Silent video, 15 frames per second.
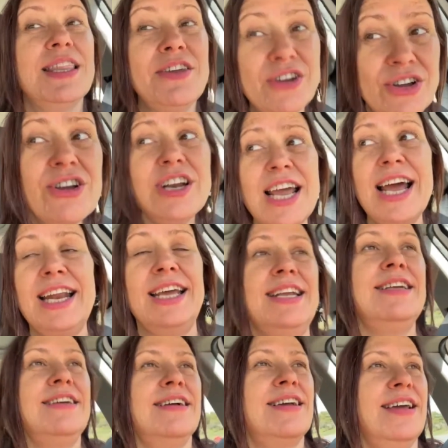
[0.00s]
They're good at
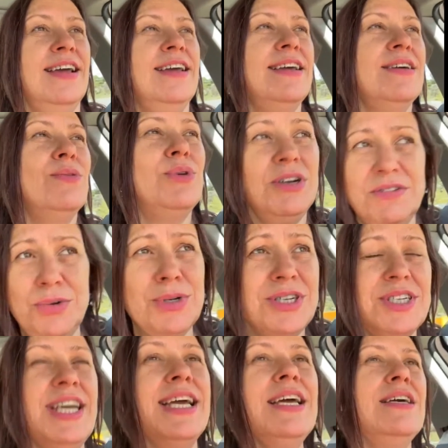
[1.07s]
it, okay? Whatever you
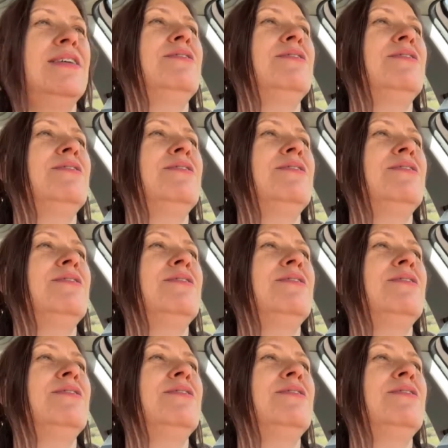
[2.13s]
want to say.